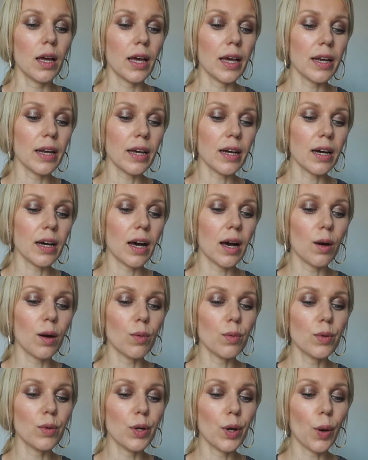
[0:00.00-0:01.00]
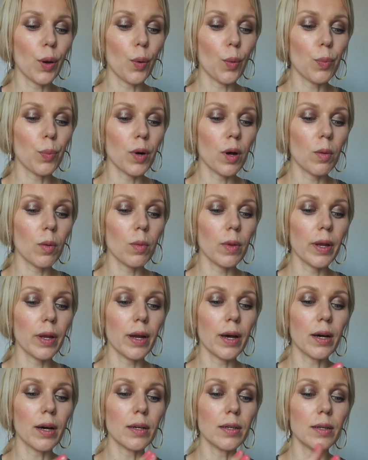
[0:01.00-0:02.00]
Anyhow, no, probably
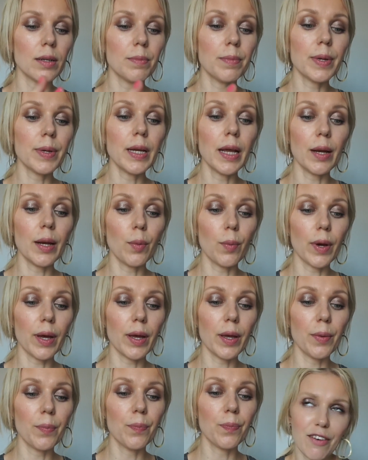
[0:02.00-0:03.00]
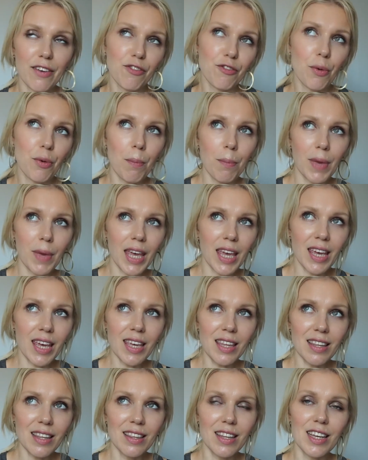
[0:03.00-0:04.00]
not. But anyway, for
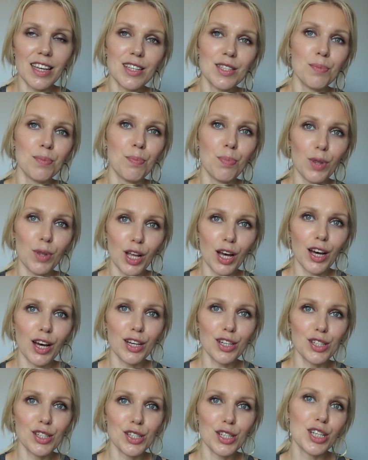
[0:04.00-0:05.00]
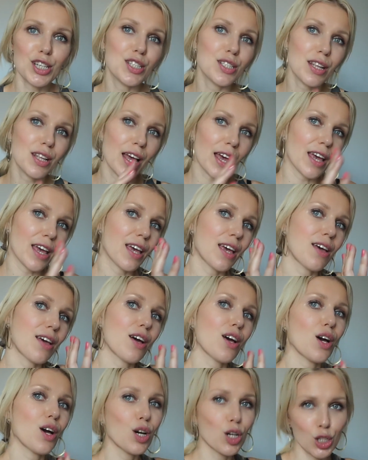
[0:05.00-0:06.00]
me, this blush is like
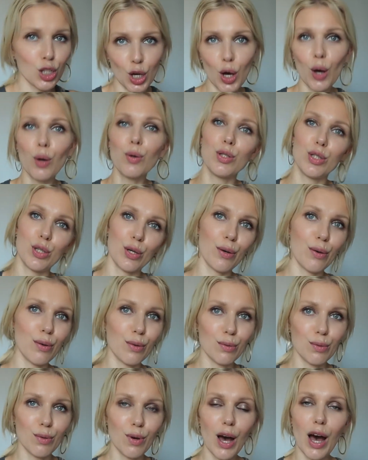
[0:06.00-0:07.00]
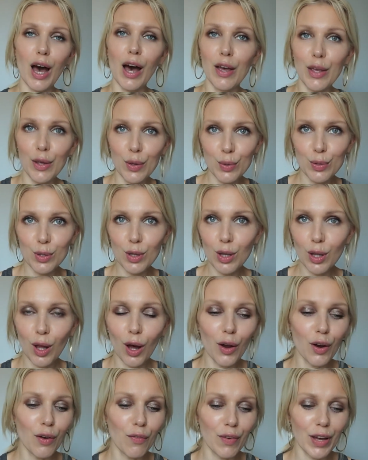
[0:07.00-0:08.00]
go-to. I use a
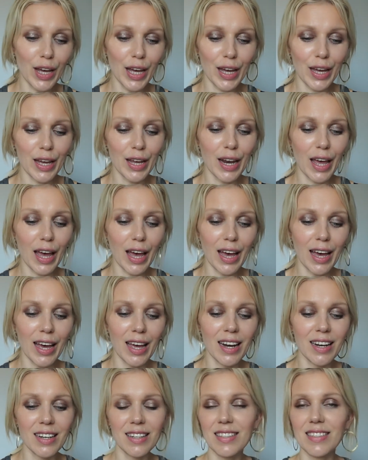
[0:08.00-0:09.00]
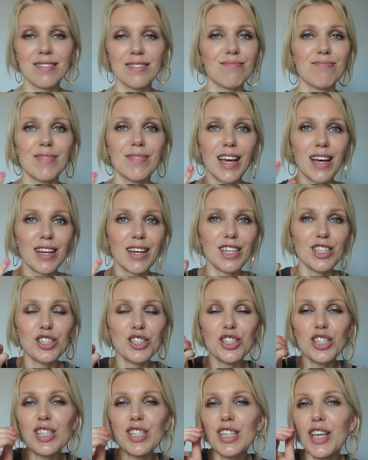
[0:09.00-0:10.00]
lot of it, and yeah, it
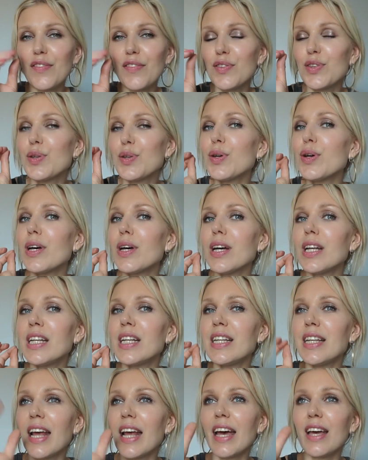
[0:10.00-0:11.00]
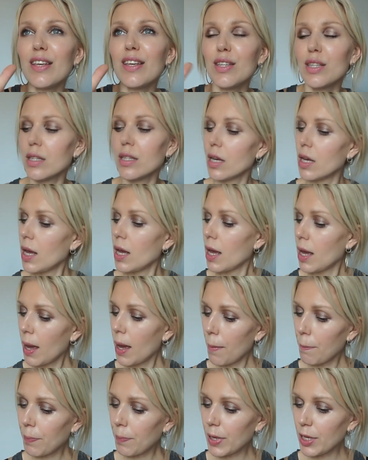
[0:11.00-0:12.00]
just gives you nice
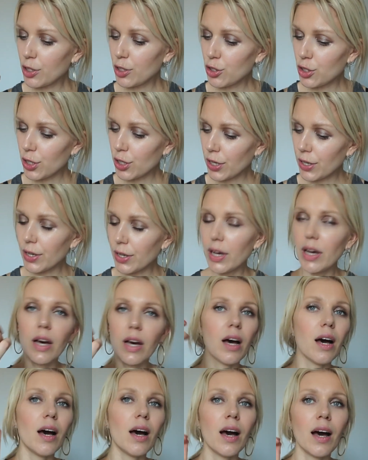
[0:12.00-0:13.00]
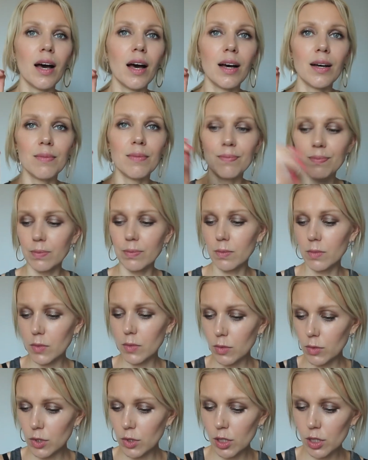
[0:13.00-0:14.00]
peachy, um,
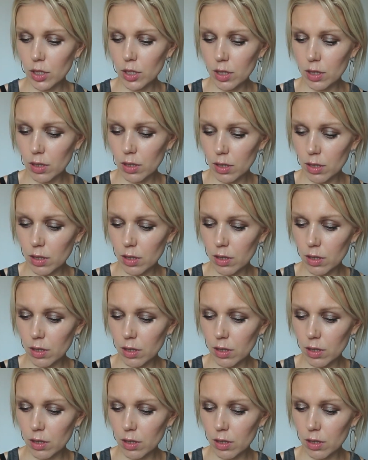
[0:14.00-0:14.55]
just